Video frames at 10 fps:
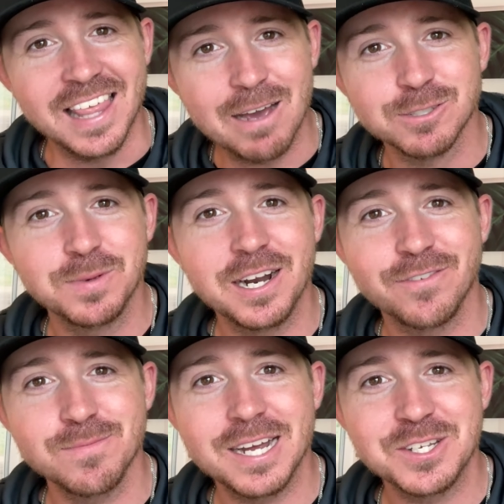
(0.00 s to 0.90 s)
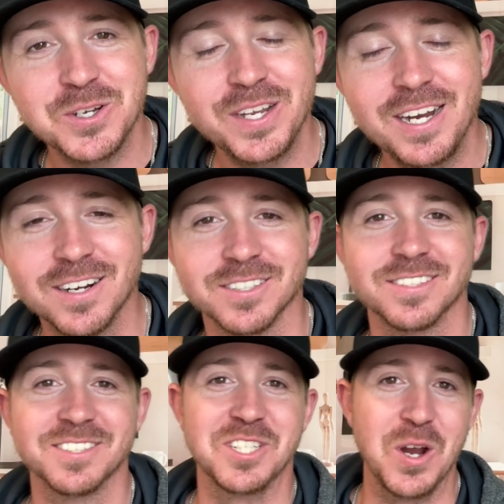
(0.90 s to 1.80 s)
that was been up for about two years.
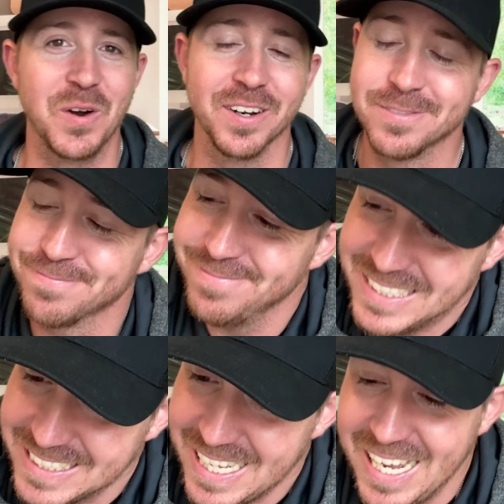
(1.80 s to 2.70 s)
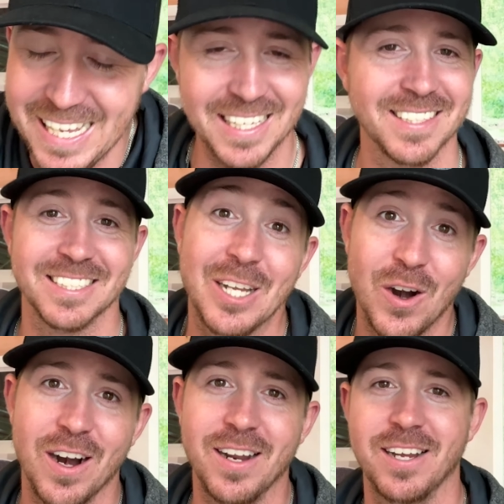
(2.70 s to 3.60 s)
So, hey,
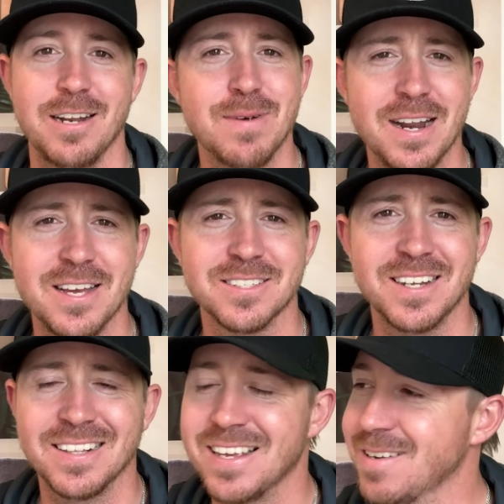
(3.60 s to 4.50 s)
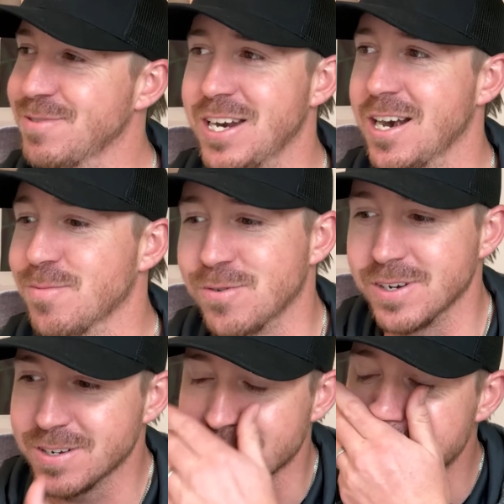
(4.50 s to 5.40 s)
sorry. Anybody else like that? Terrible
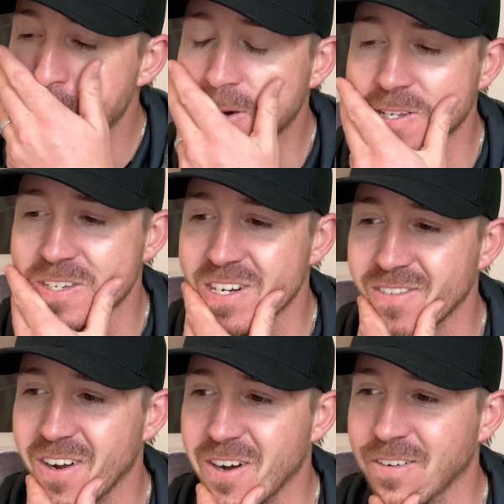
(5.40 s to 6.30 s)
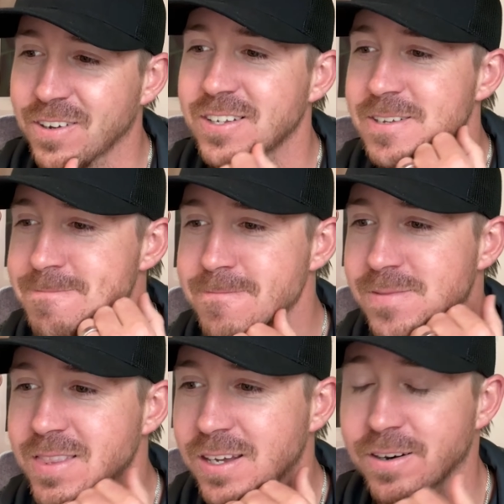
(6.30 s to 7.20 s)
at uh, putting stuff off.
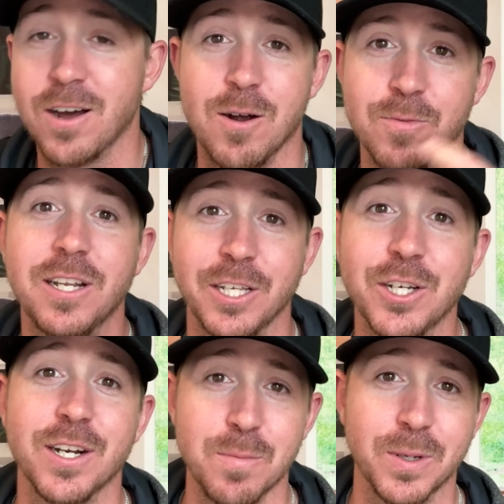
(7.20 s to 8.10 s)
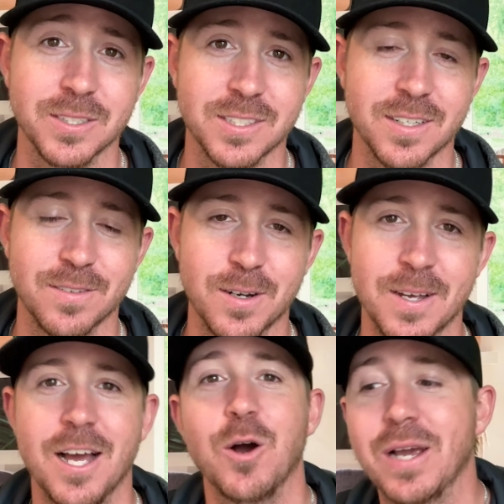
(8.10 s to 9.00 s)
Or no, I'm really good at putting stuff off.
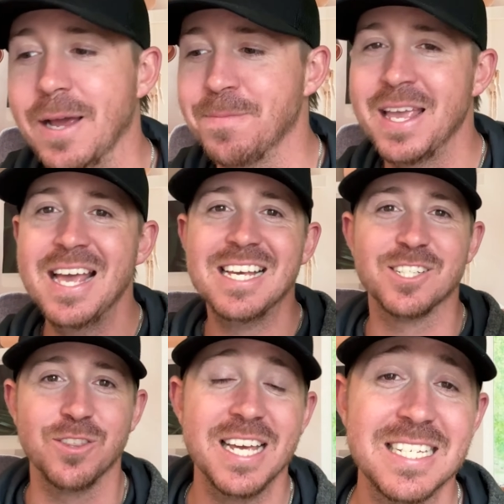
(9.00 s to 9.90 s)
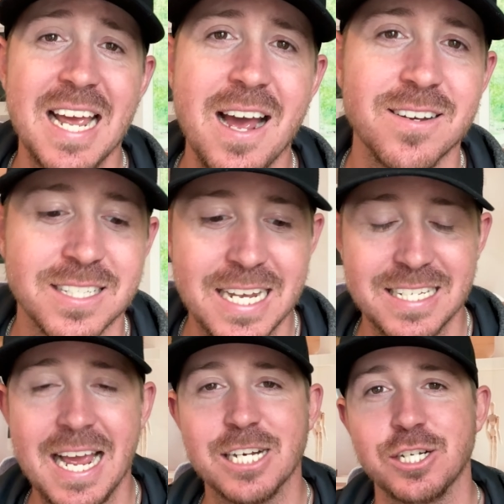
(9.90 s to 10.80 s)
Okay, so this house is
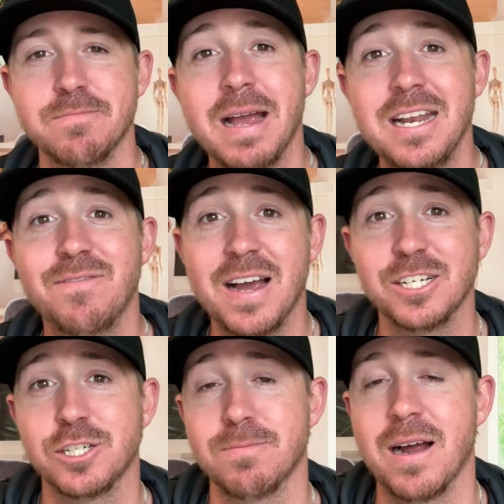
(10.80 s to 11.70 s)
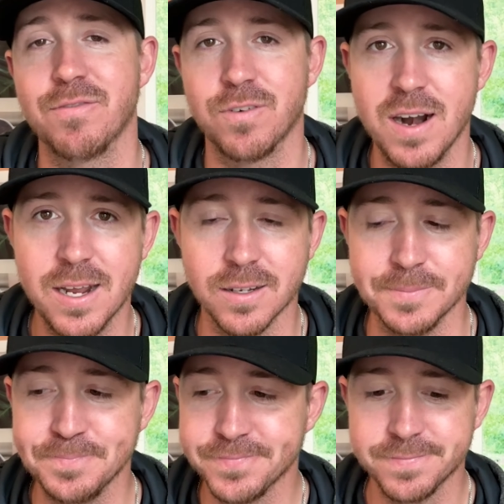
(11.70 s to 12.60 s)
actually manufactured by Franklin.